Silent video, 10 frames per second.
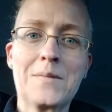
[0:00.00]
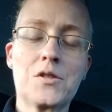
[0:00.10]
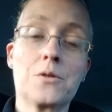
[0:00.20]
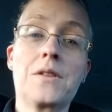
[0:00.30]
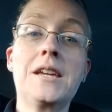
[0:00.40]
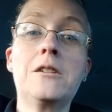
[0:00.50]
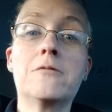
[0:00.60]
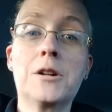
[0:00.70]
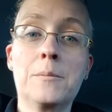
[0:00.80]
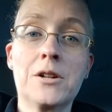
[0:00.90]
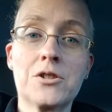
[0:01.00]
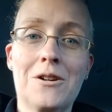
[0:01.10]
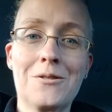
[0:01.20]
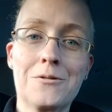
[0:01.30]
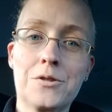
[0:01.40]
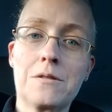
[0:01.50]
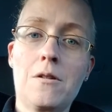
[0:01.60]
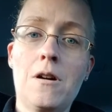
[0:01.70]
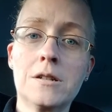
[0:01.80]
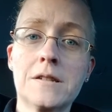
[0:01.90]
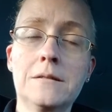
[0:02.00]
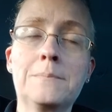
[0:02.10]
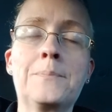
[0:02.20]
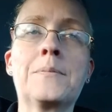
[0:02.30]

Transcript: So thank you very much, authors. Awesome.